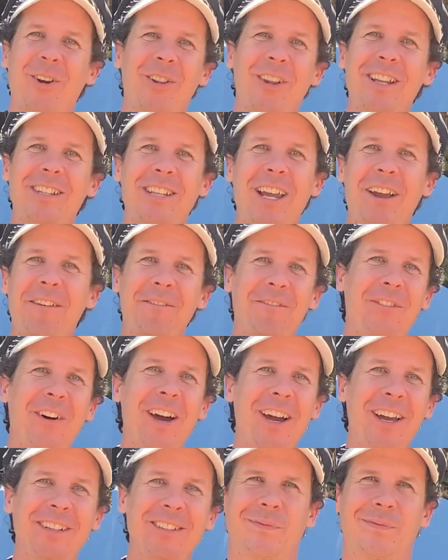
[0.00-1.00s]
Let's have
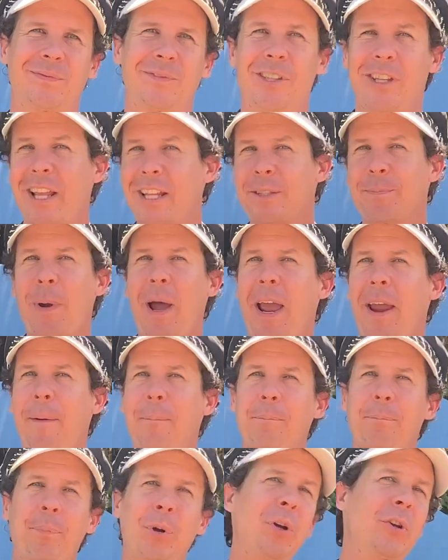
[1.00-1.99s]
fun." So that's my
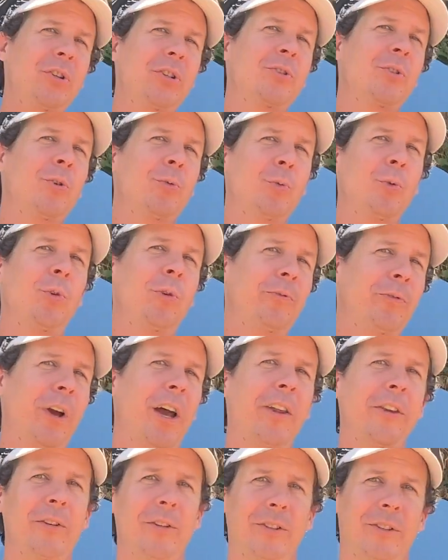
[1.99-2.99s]
personal rule for
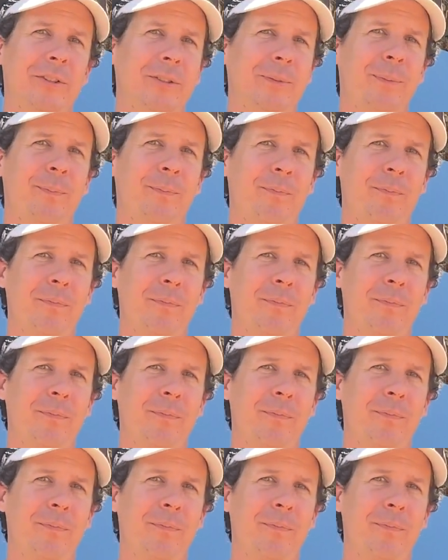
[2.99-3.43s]
others.